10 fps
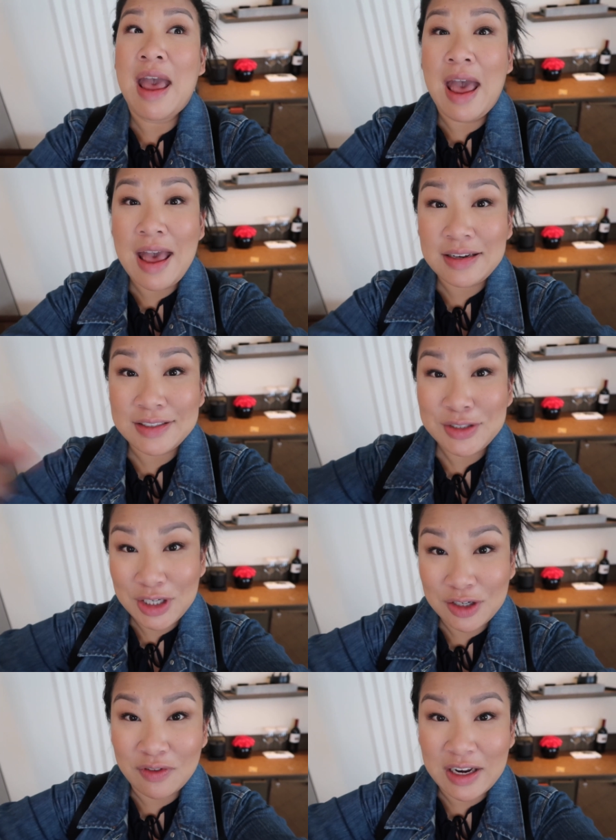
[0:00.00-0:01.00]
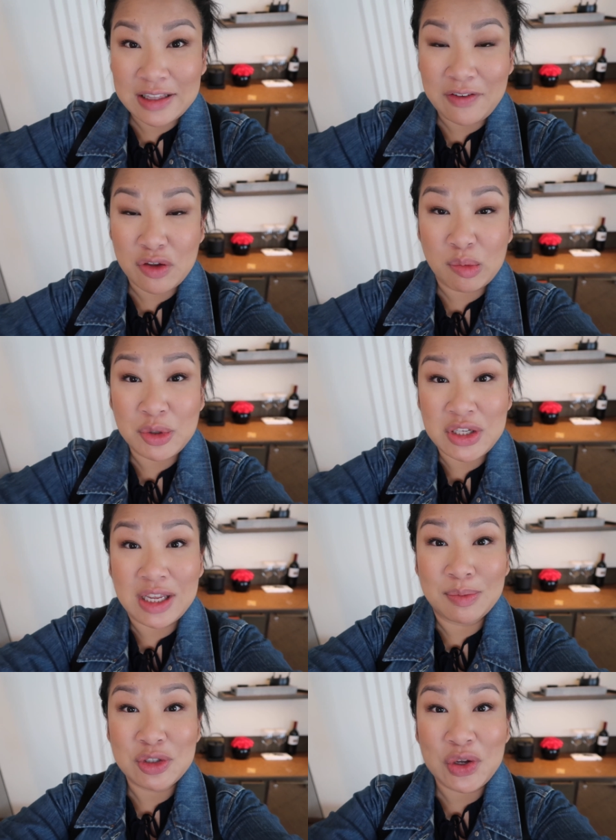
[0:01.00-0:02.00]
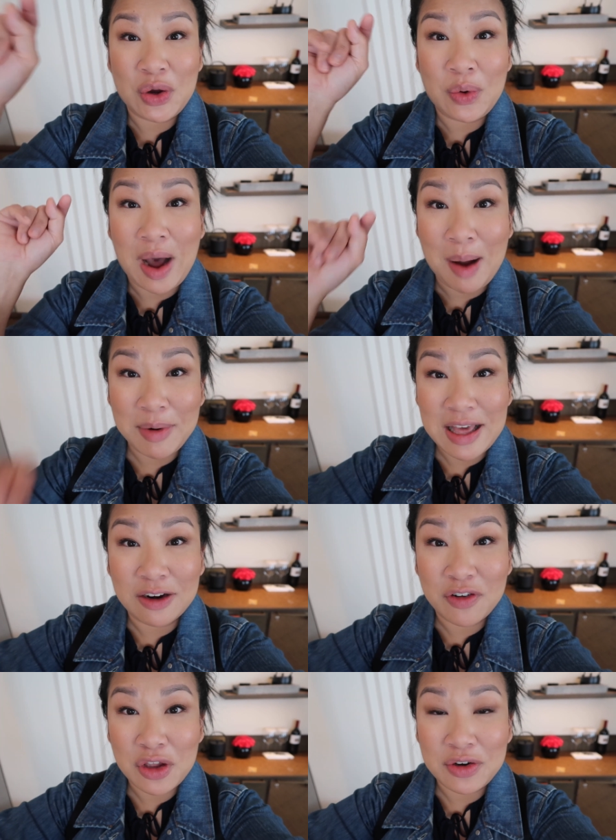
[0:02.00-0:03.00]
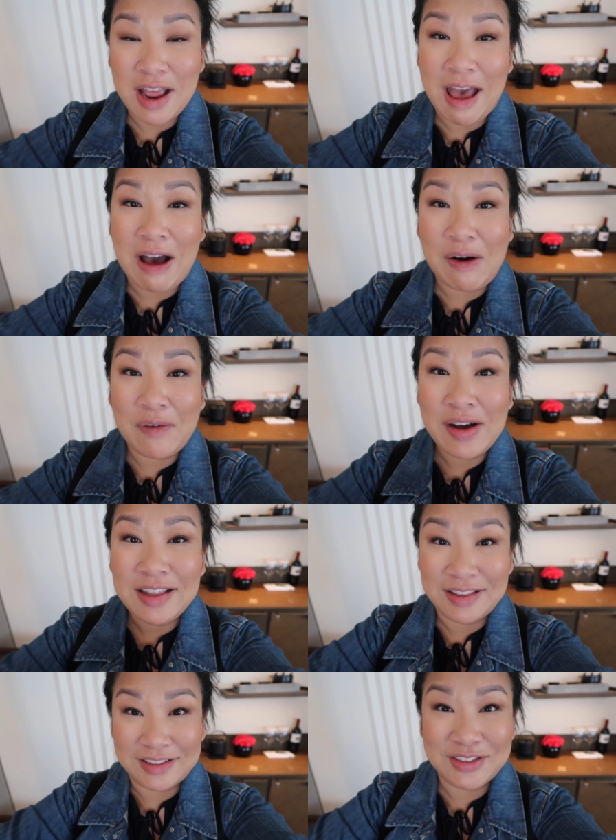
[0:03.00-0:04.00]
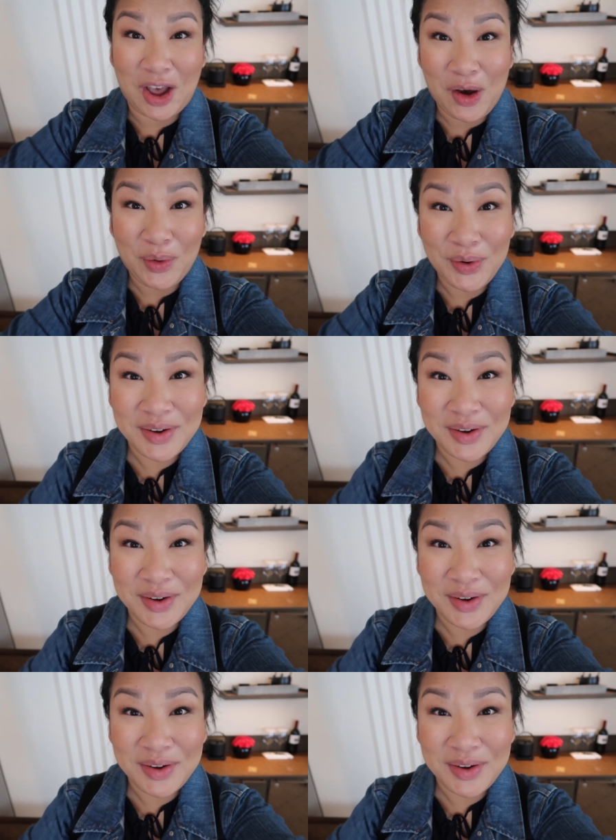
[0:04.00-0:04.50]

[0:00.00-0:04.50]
and in turn running late for the museum. So I'm gonna head over there now. Let's go.